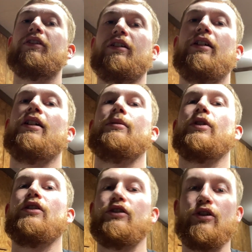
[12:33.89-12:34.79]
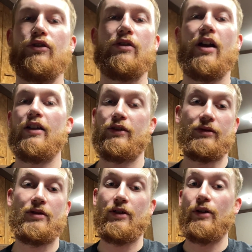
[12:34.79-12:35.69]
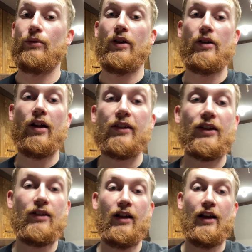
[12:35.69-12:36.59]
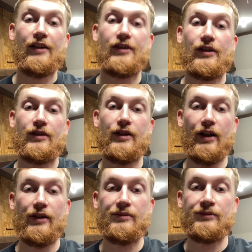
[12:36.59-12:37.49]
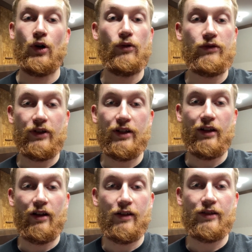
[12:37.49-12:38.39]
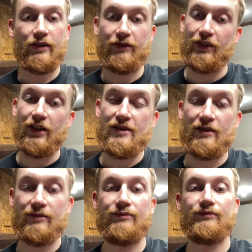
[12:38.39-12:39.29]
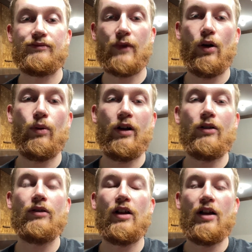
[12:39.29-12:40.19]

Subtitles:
I'm gonna show you guys, you know, whether or not it's gonna last. And hopefully it does. If it doesn't, oh well.